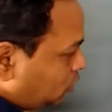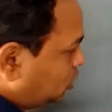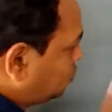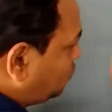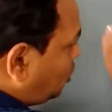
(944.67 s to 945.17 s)

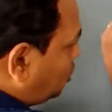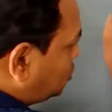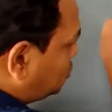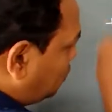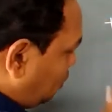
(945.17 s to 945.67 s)
this
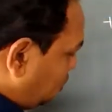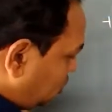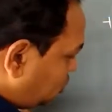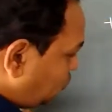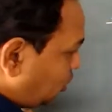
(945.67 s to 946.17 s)

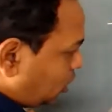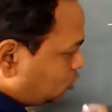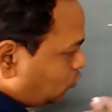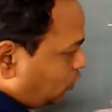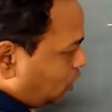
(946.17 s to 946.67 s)
one
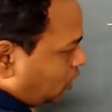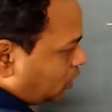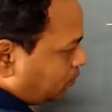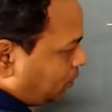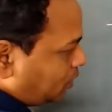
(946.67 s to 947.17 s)
also will
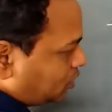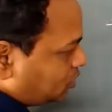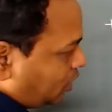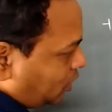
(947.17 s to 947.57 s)
repel that side.